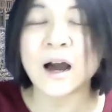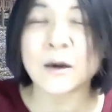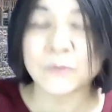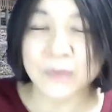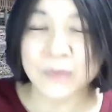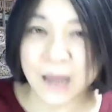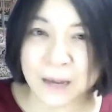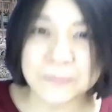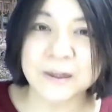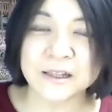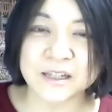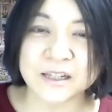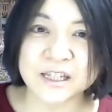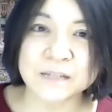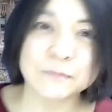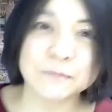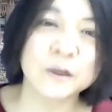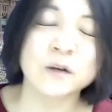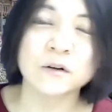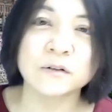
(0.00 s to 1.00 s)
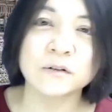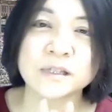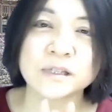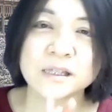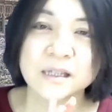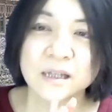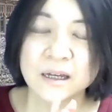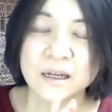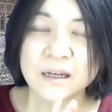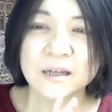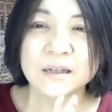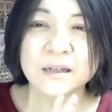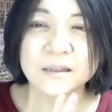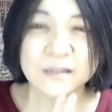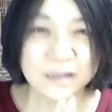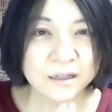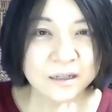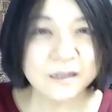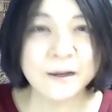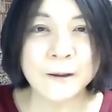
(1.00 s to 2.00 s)
average, because
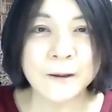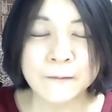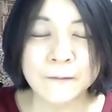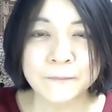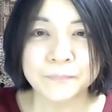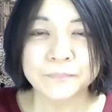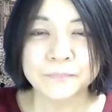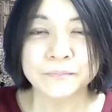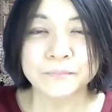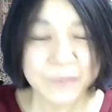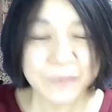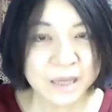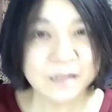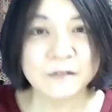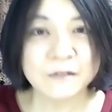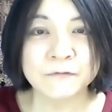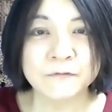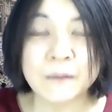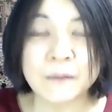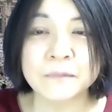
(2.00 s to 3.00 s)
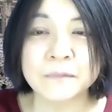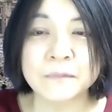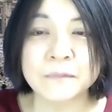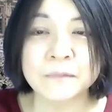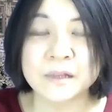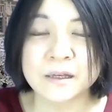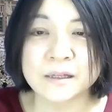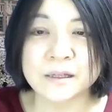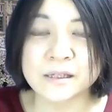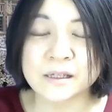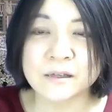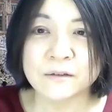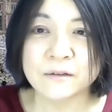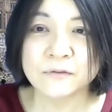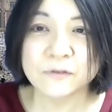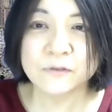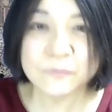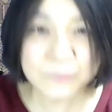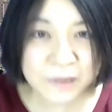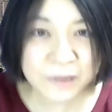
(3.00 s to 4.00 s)
there are many families
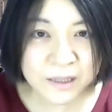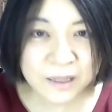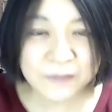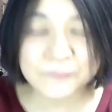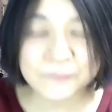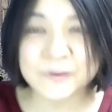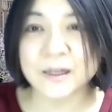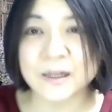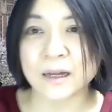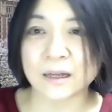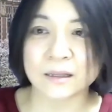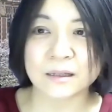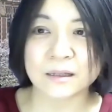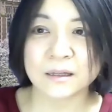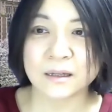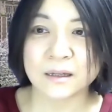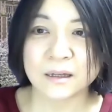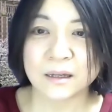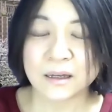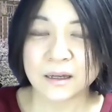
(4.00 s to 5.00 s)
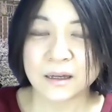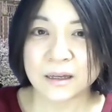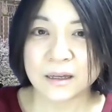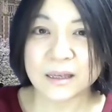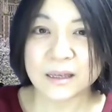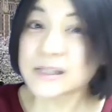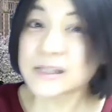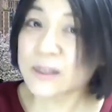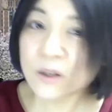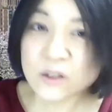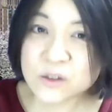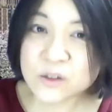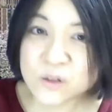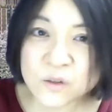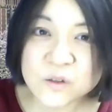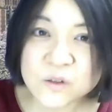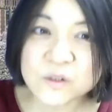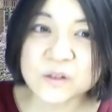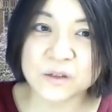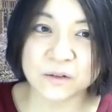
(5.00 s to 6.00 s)
who believe that it's not
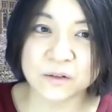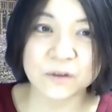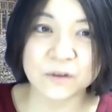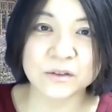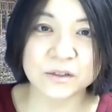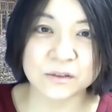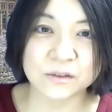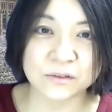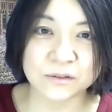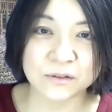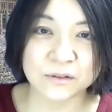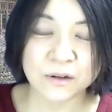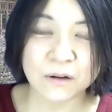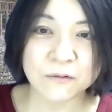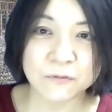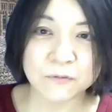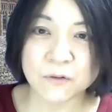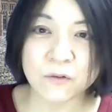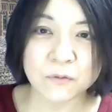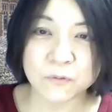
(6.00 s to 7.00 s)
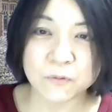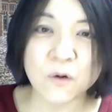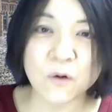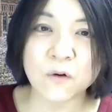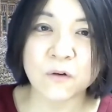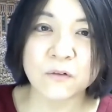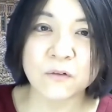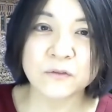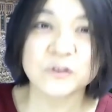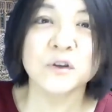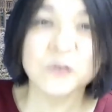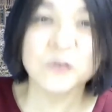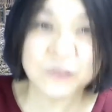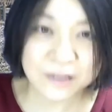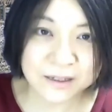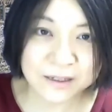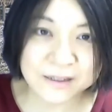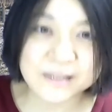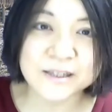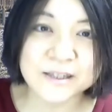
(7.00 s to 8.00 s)
good to go for
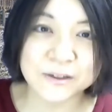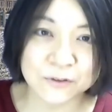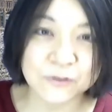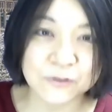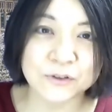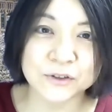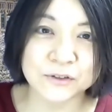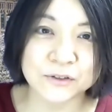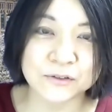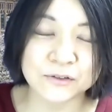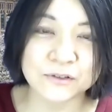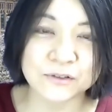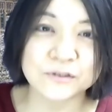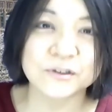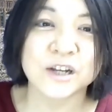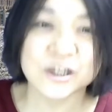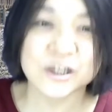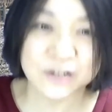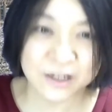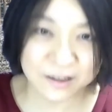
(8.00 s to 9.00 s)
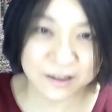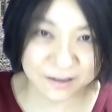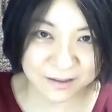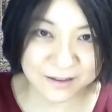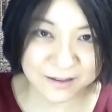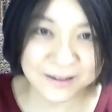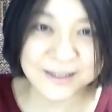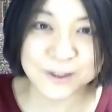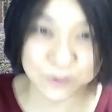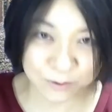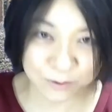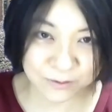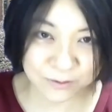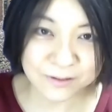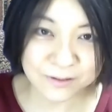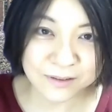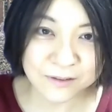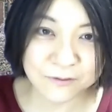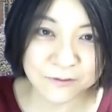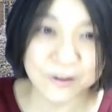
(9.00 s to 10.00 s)
daughters to go to graduate
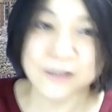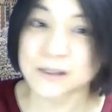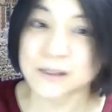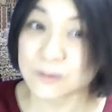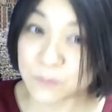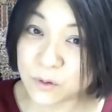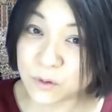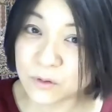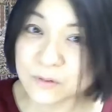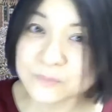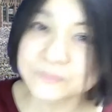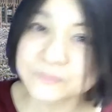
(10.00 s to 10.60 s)
school, first of all.